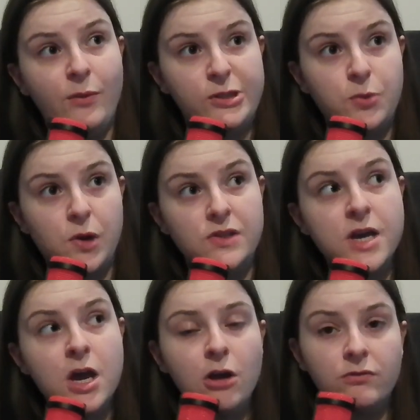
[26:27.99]
which was
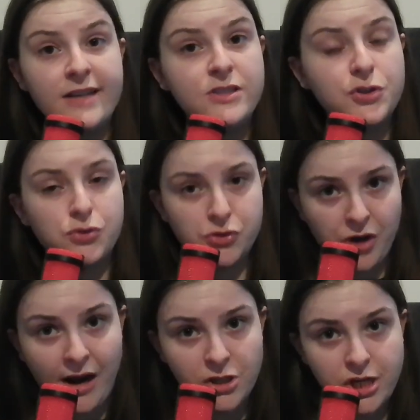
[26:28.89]
Race 2
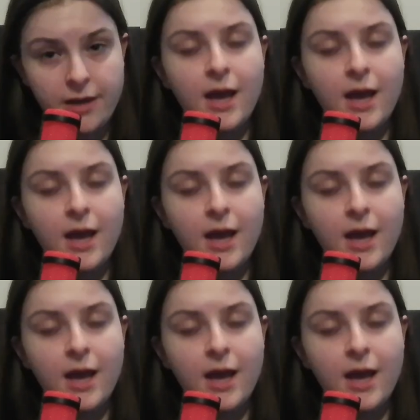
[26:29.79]
strategy.